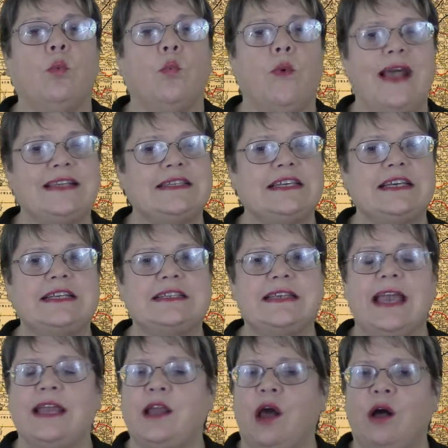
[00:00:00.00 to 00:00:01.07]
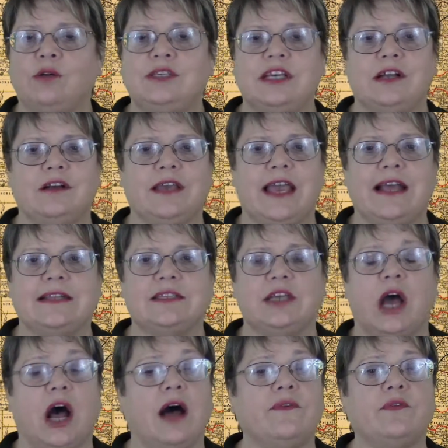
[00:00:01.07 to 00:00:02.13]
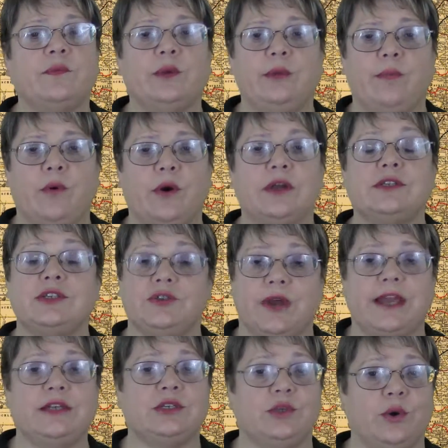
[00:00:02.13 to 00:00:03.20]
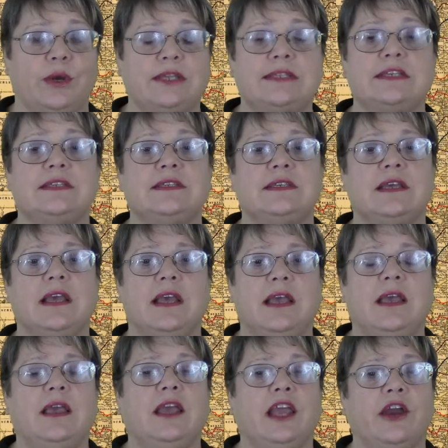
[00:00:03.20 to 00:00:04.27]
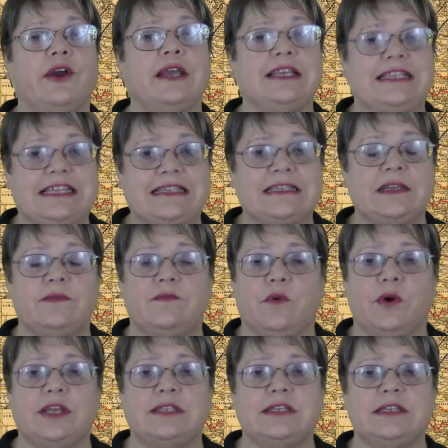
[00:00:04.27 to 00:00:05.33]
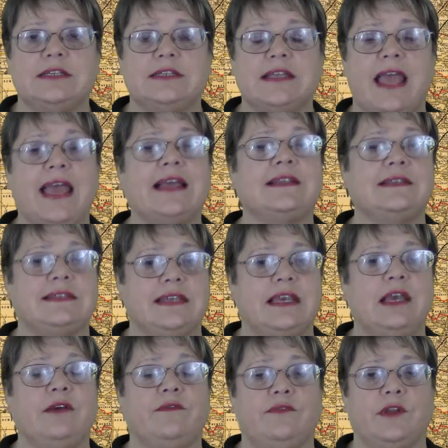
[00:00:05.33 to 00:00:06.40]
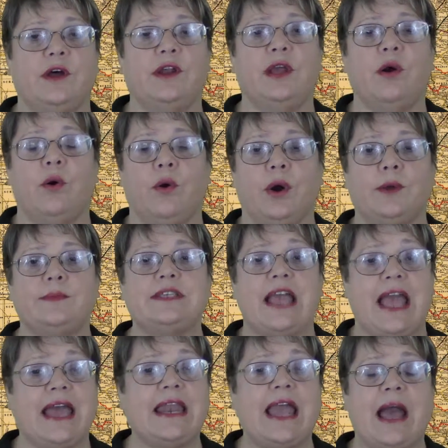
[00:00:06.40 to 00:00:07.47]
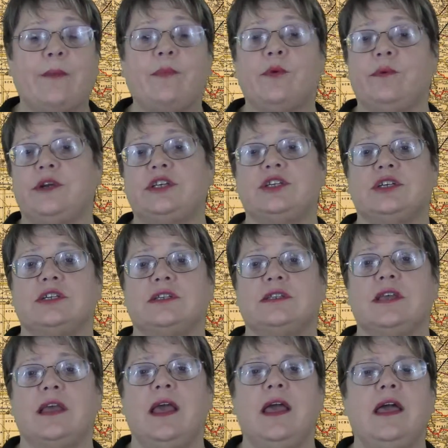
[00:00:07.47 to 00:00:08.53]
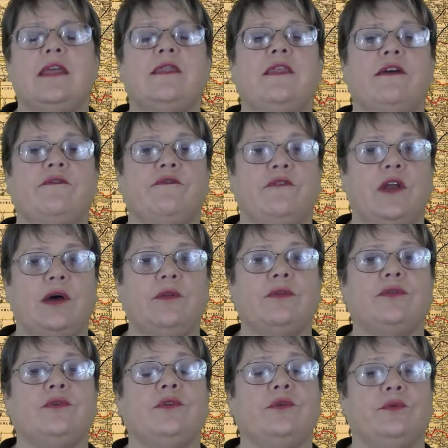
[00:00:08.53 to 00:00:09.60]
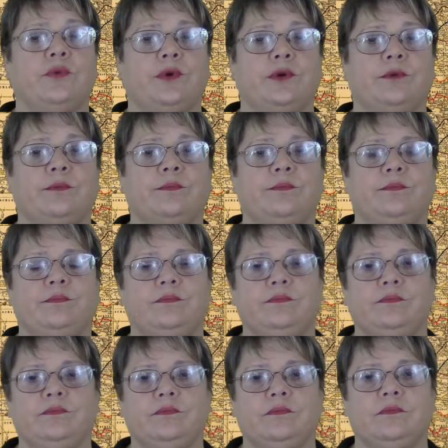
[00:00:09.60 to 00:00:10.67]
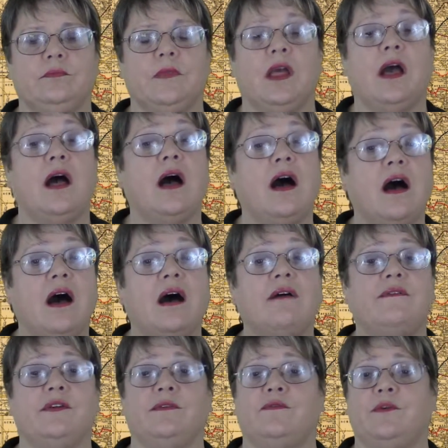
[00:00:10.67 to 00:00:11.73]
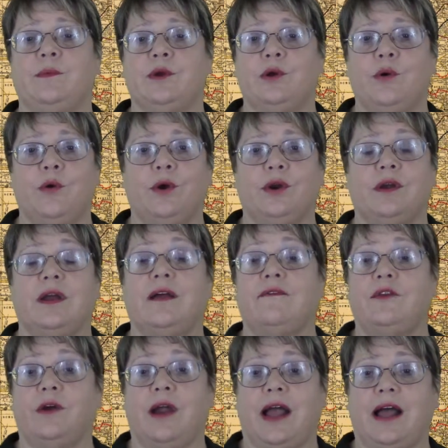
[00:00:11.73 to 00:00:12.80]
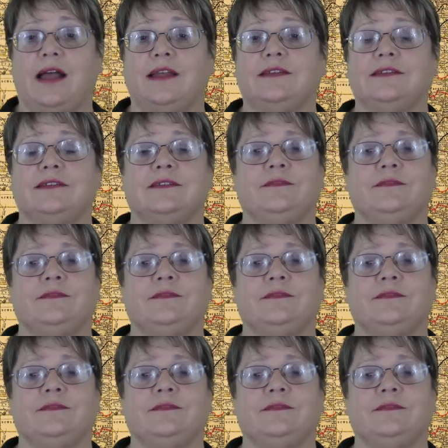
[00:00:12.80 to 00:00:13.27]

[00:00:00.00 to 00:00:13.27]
Residents and hotel guests often report strange noises, hearing distant voices, and seeing floating orbs and apparitions that float through the room, often from the corner of their eyes,